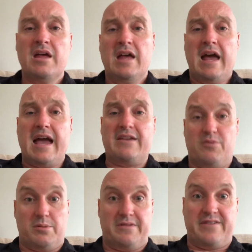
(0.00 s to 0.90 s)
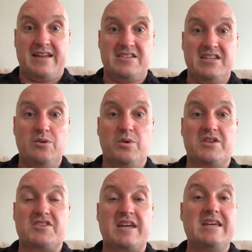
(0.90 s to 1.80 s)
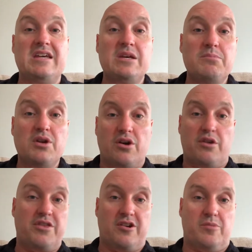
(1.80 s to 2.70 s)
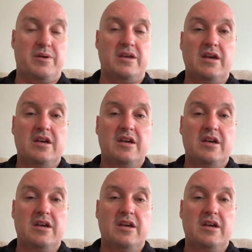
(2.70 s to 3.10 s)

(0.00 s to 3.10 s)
And if you want to be fancy, we can say immunotherapy.